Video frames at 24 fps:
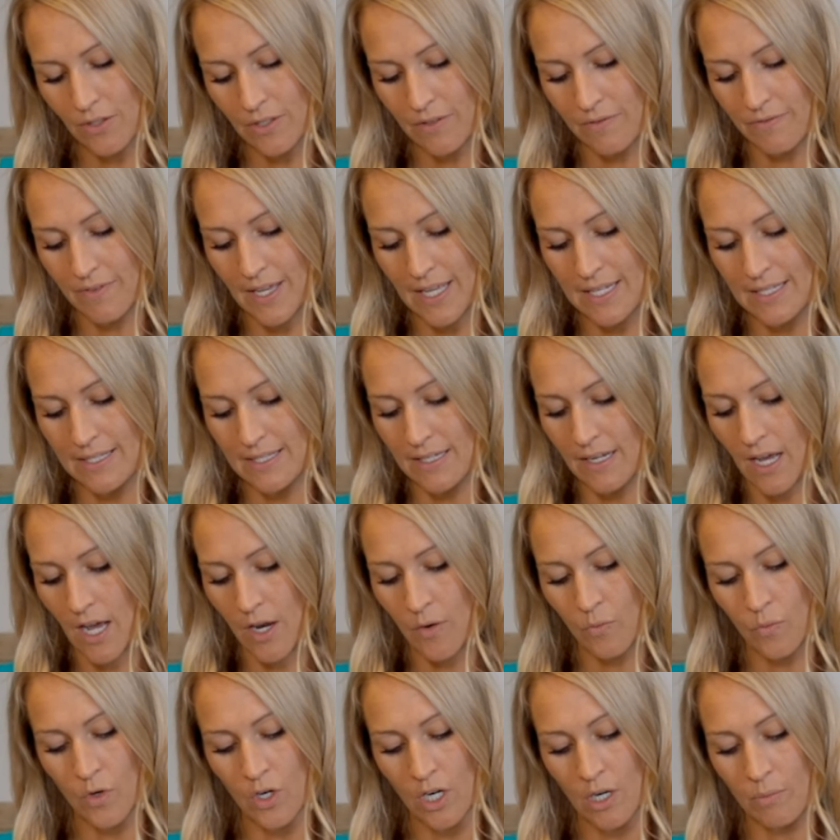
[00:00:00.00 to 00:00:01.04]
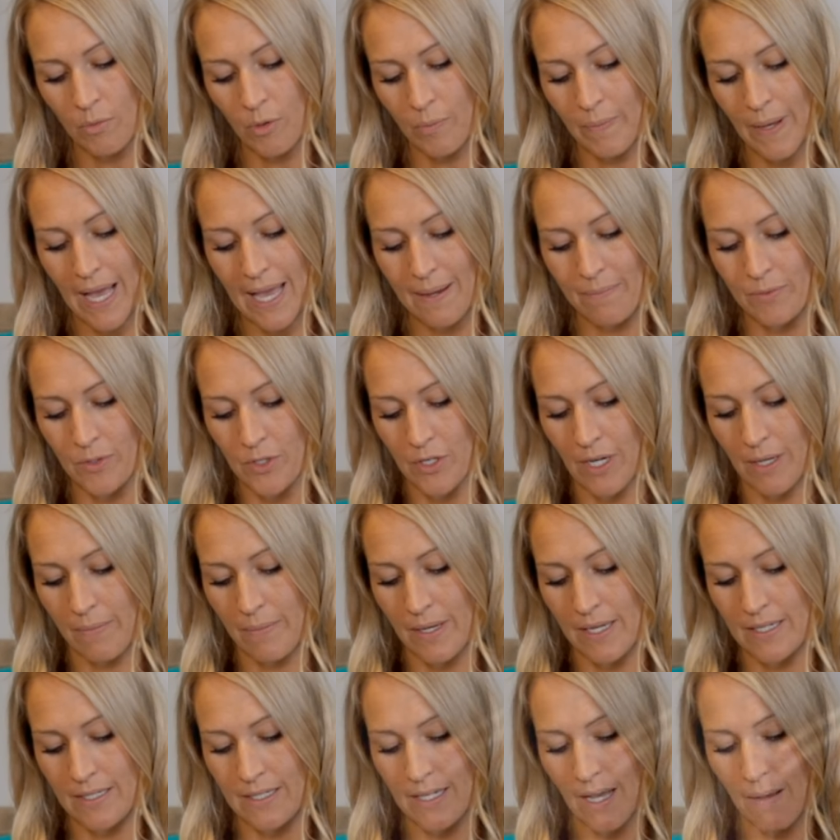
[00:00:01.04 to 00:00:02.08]
defense an unworkable pipe dream
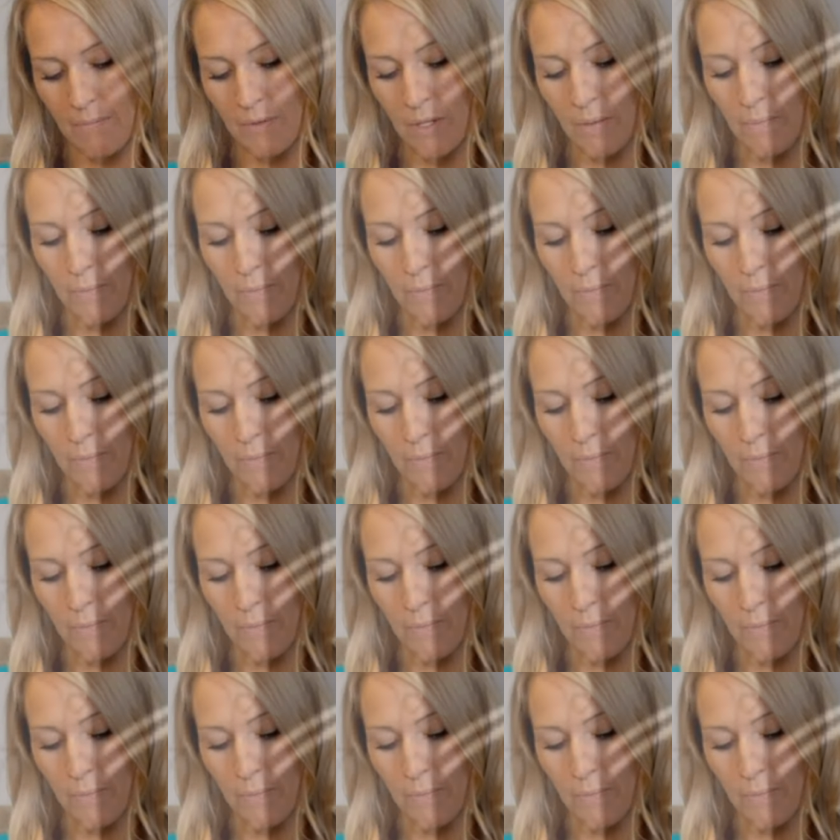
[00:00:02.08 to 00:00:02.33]
and dubbed the